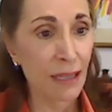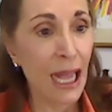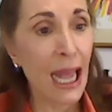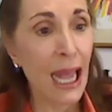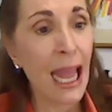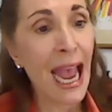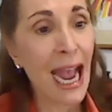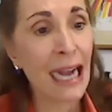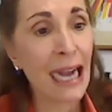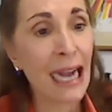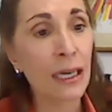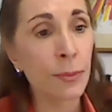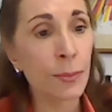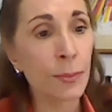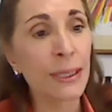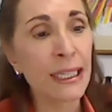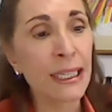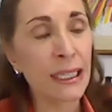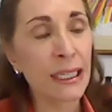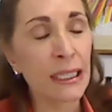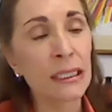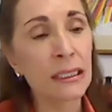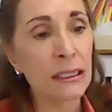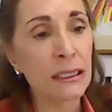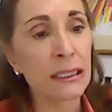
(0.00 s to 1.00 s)
How many
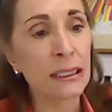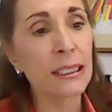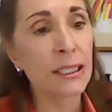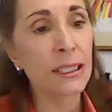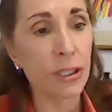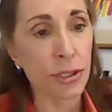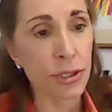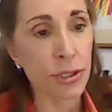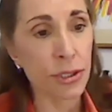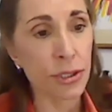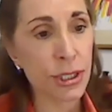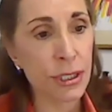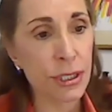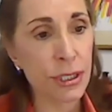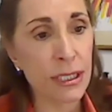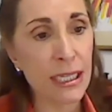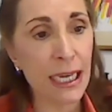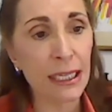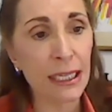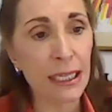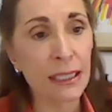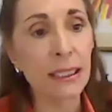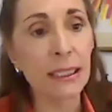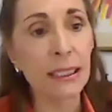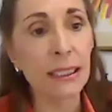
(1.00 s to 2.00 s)
leaders
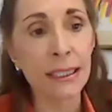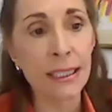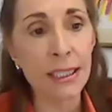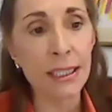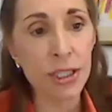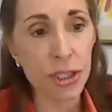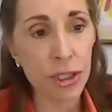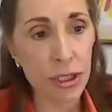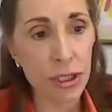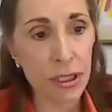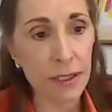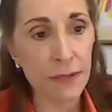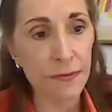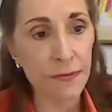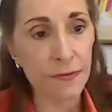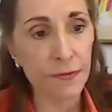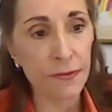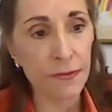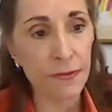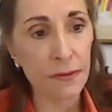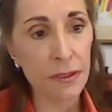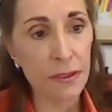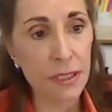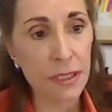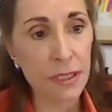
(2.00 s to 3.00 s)
take the initiative
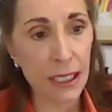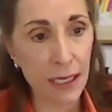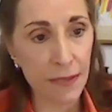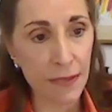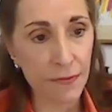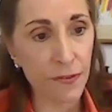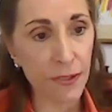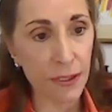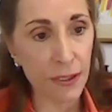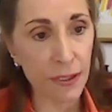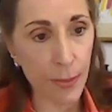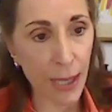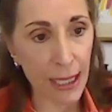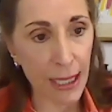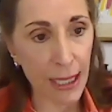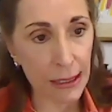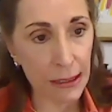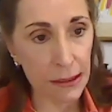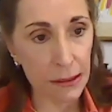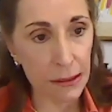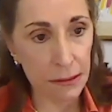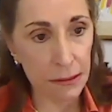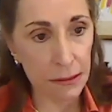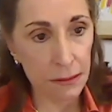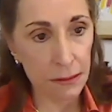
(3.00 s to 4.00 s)
to get feedback?
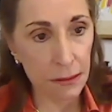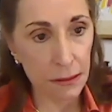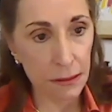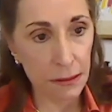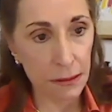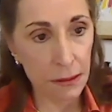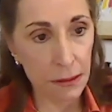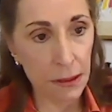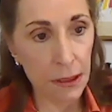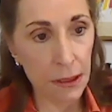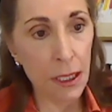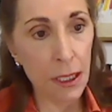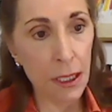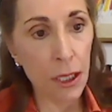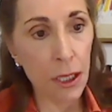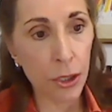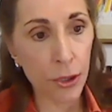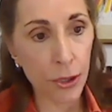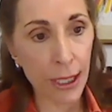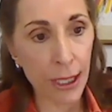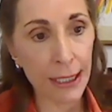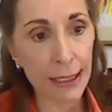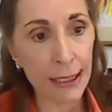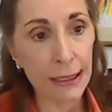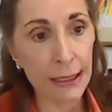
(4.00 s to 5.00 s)
All
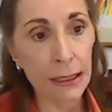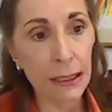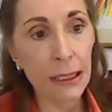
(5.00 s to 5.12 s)
right.